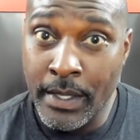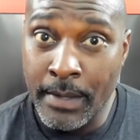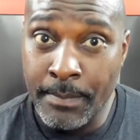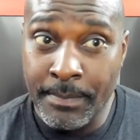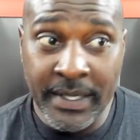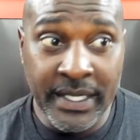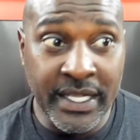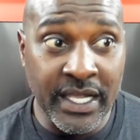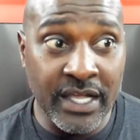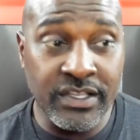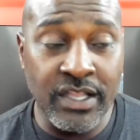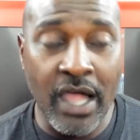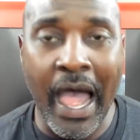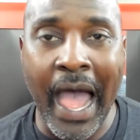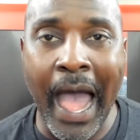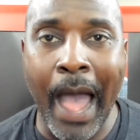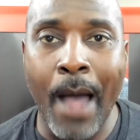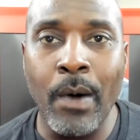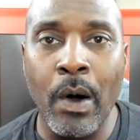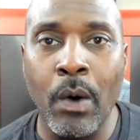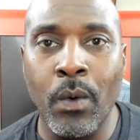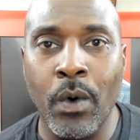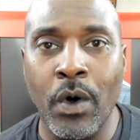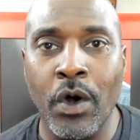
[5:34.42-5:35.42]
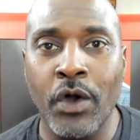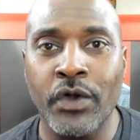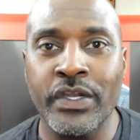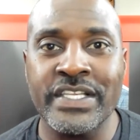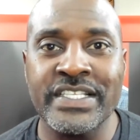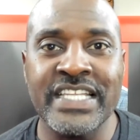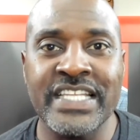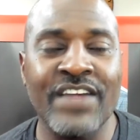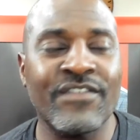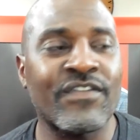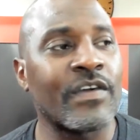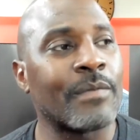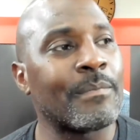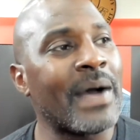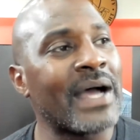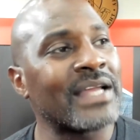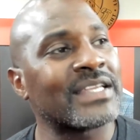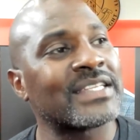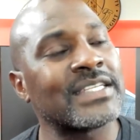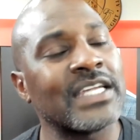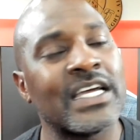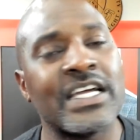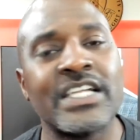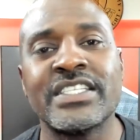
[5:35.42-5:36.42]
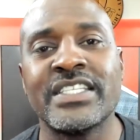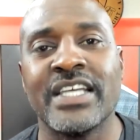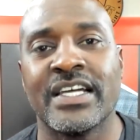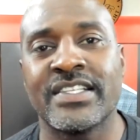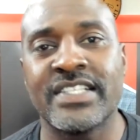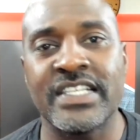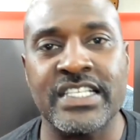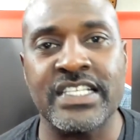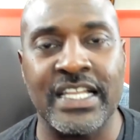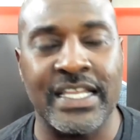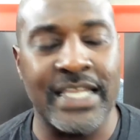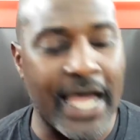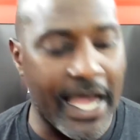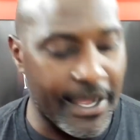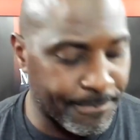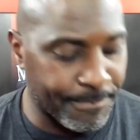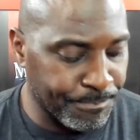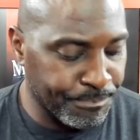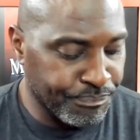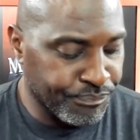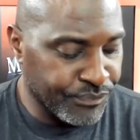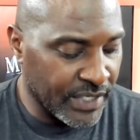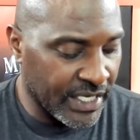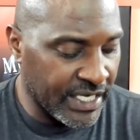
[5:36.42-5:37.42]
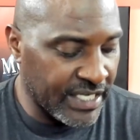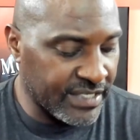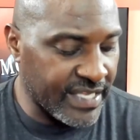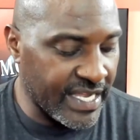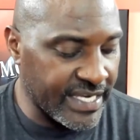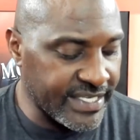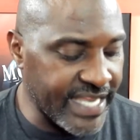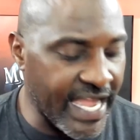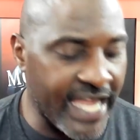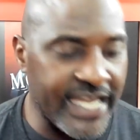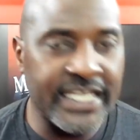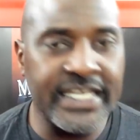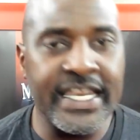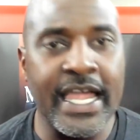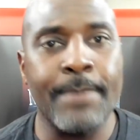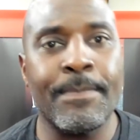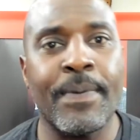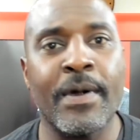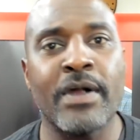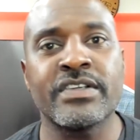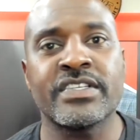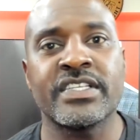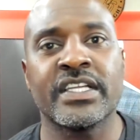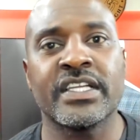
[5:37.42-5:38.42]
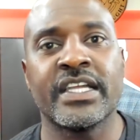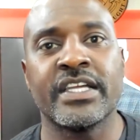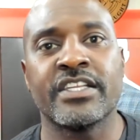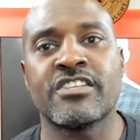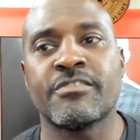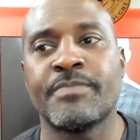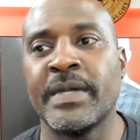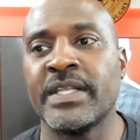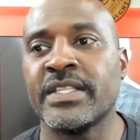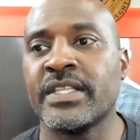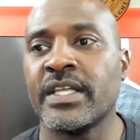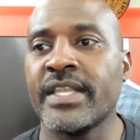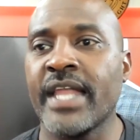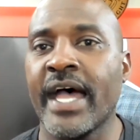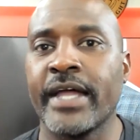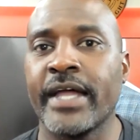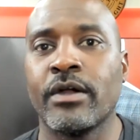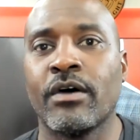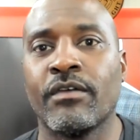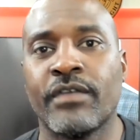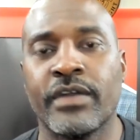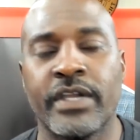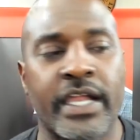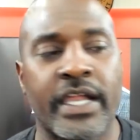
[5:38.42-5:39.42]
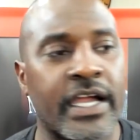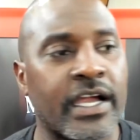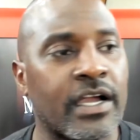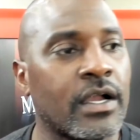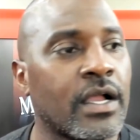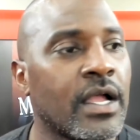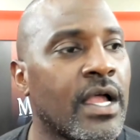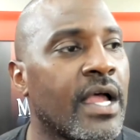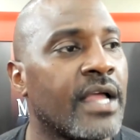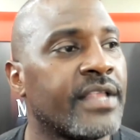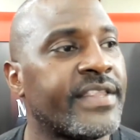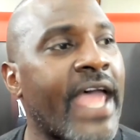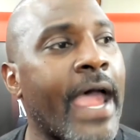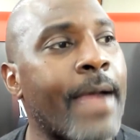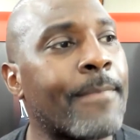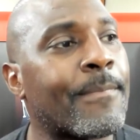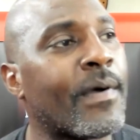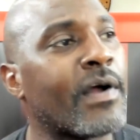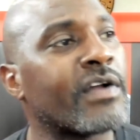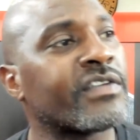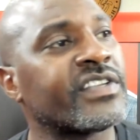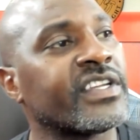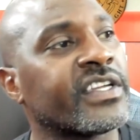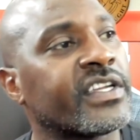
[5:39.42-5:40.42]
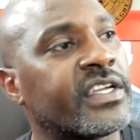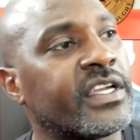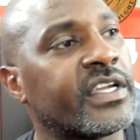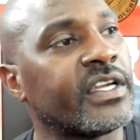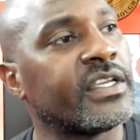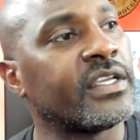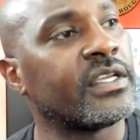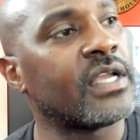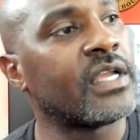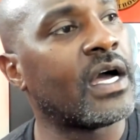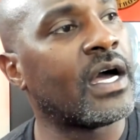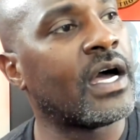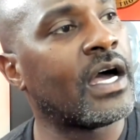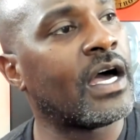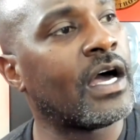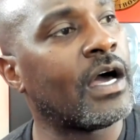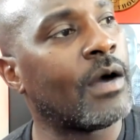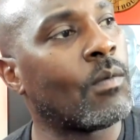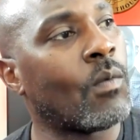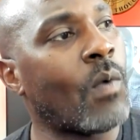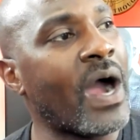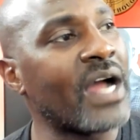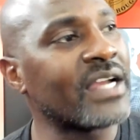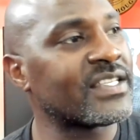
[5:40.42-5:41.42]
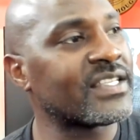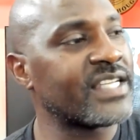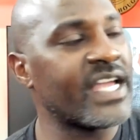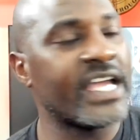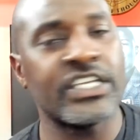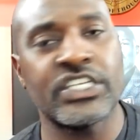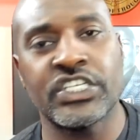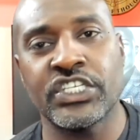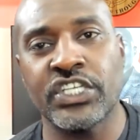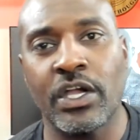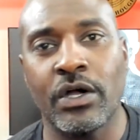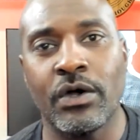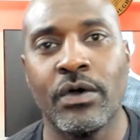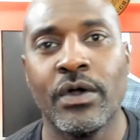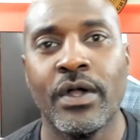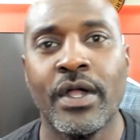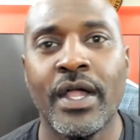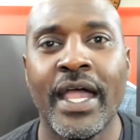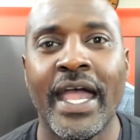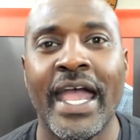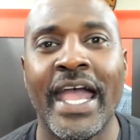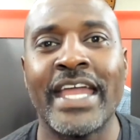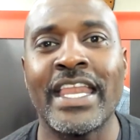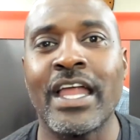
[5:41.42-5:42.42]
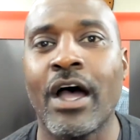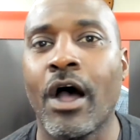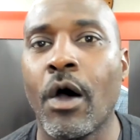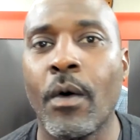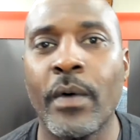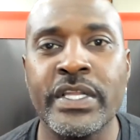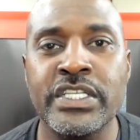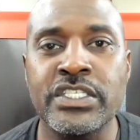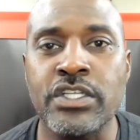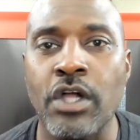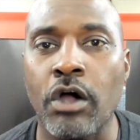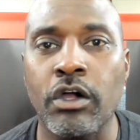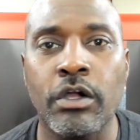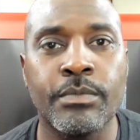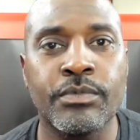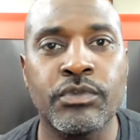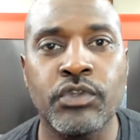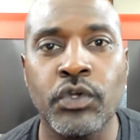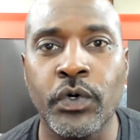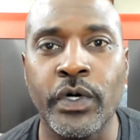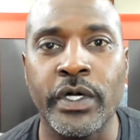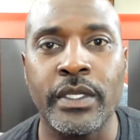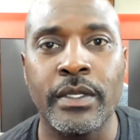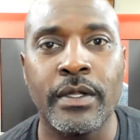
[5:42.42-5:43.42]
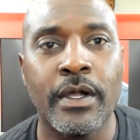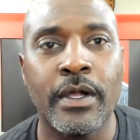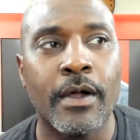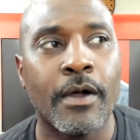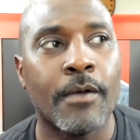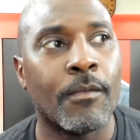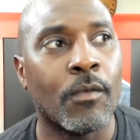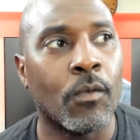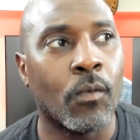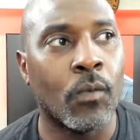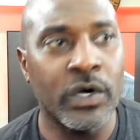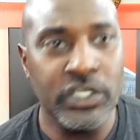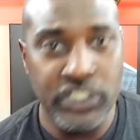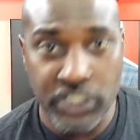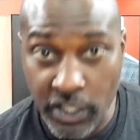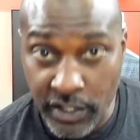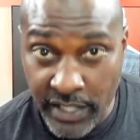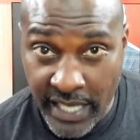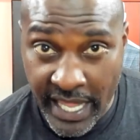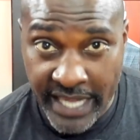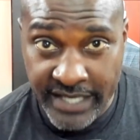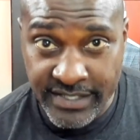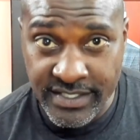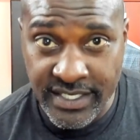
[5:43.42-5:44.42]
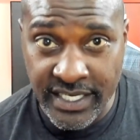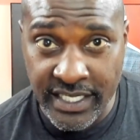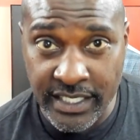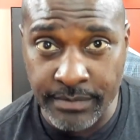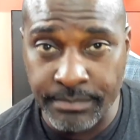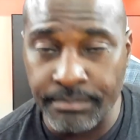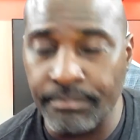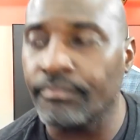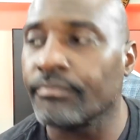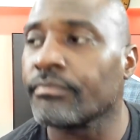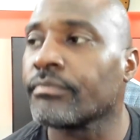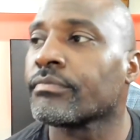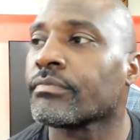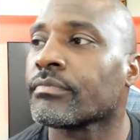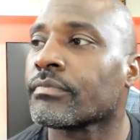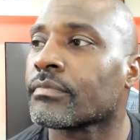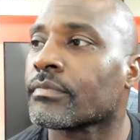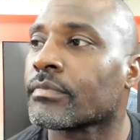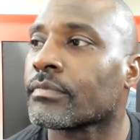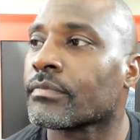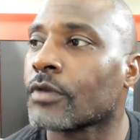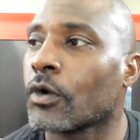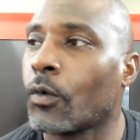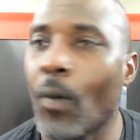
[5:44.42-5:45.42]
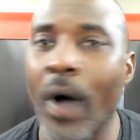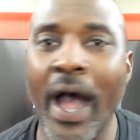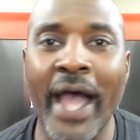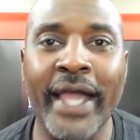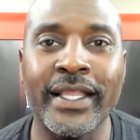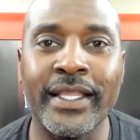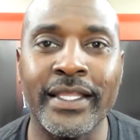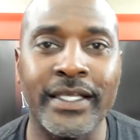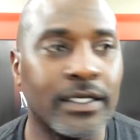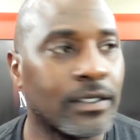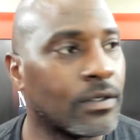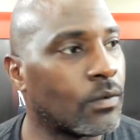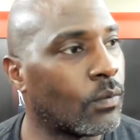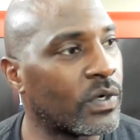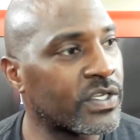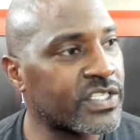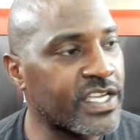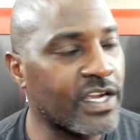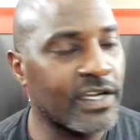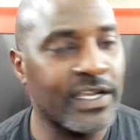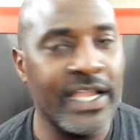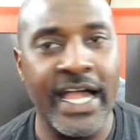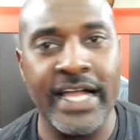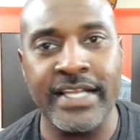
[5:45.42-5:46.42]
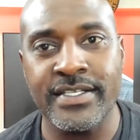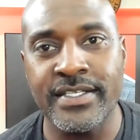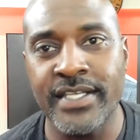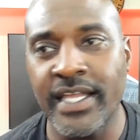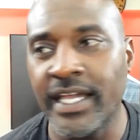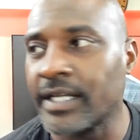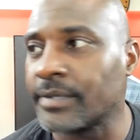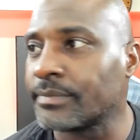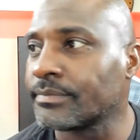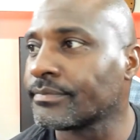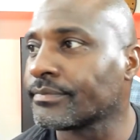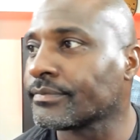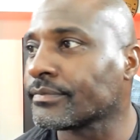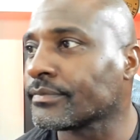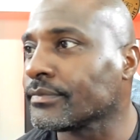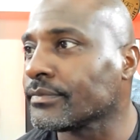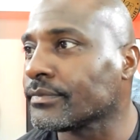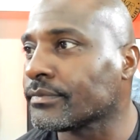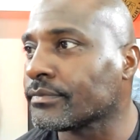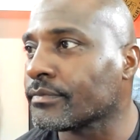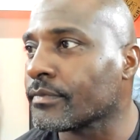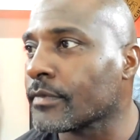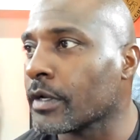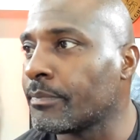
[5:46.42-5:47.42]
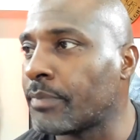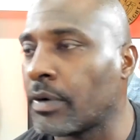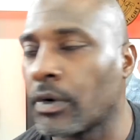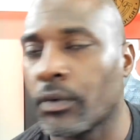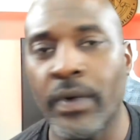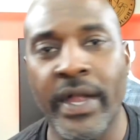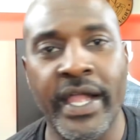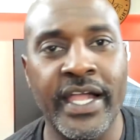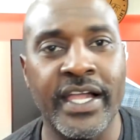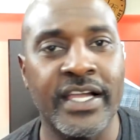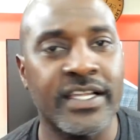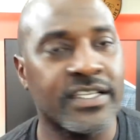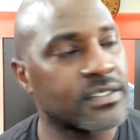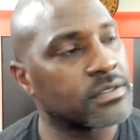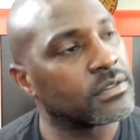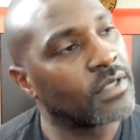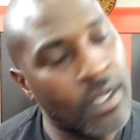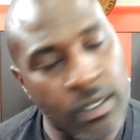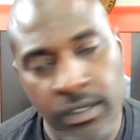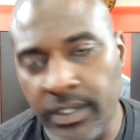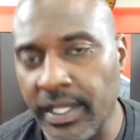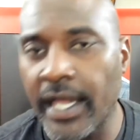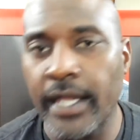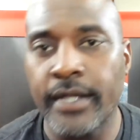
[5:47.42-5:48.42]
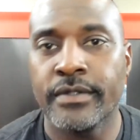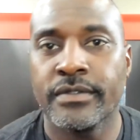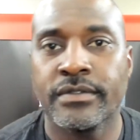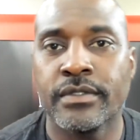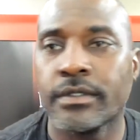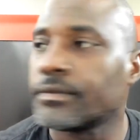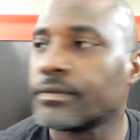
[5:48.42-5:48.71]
because our world is different. My son does this a lot. He's like, Daddy, that person can spend the night over there. That person can um, watch that show. And I always talk him through it. What's your last name? Wiley. What's their last name? Perez. Okay.